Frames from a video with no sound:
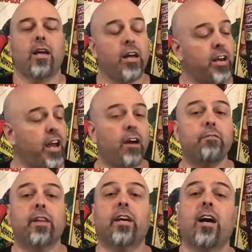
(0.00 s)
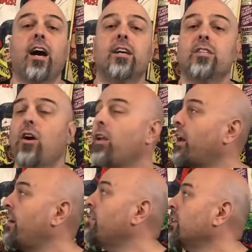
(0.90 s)
Now for the cast, I'll
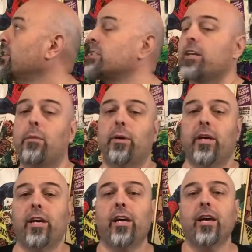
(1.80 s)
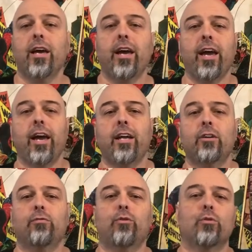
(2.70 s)
have the list up here, and
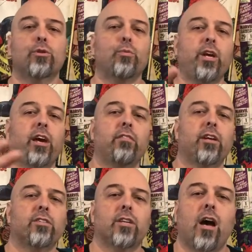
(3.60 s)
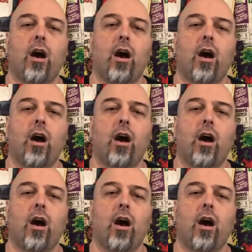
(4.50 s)
of course we have our star